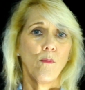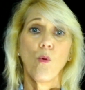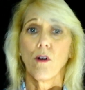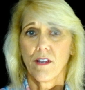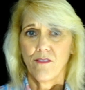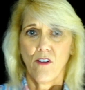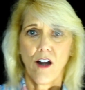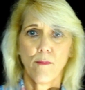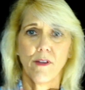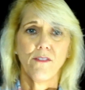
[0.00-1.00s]
work
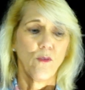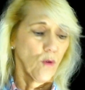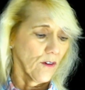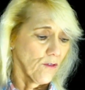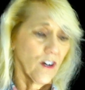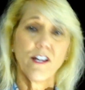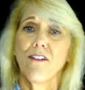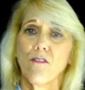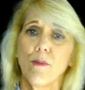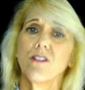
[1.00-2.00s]
environment, if you work for a
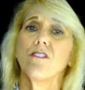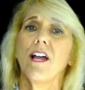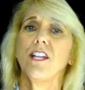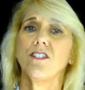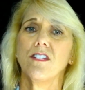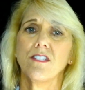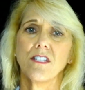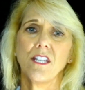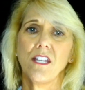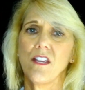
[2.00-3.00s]
governmental
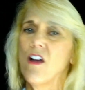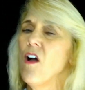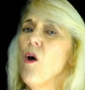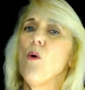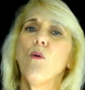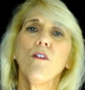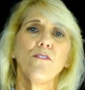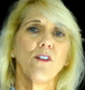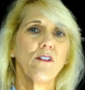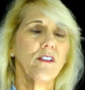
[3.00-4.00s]
agency or if
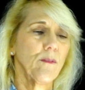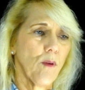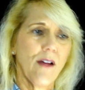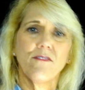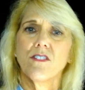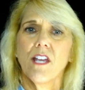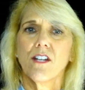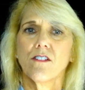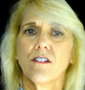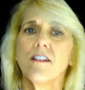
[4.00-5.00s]
you're in the private
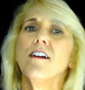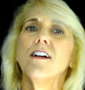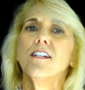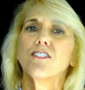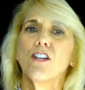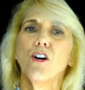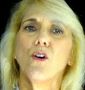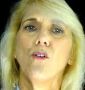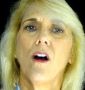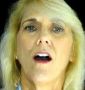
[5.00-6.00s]
sector.
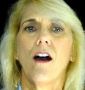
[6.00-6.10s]
So